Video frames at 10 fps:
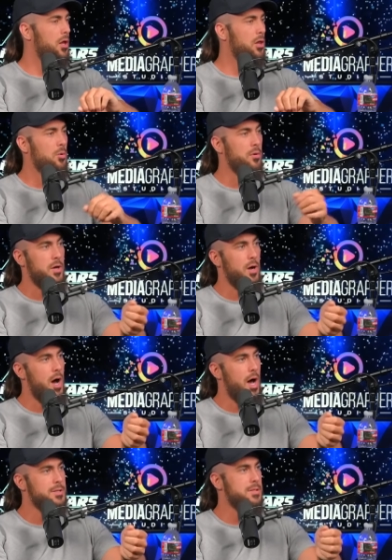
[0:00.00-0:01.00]
uh, lower the
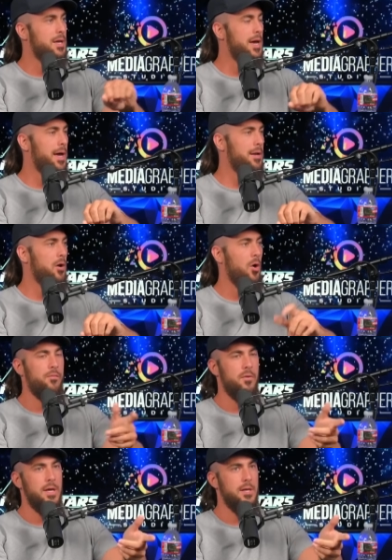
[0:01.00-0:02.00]
cost, and
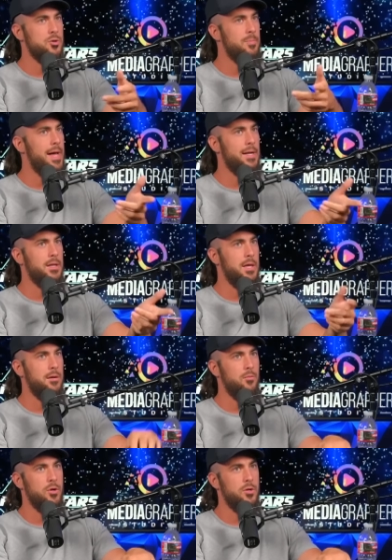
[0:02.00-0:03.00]
hopefully
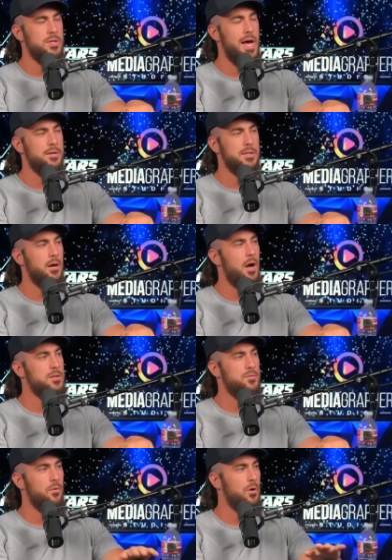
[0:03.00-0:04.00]
dramatically reduce housing
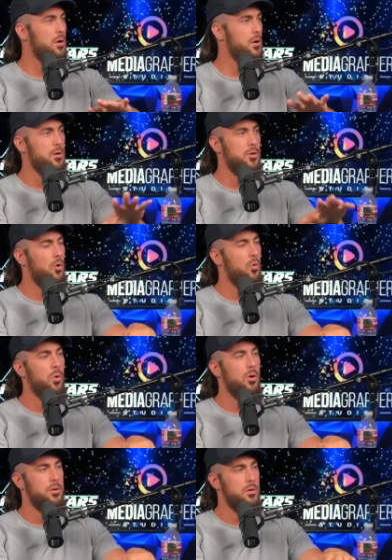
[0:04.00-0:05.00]
costs for the whole
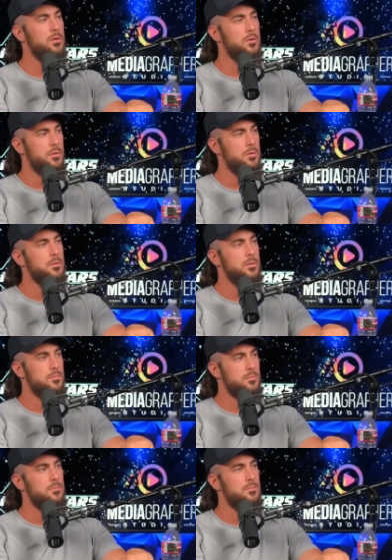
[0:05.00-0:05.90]
world. So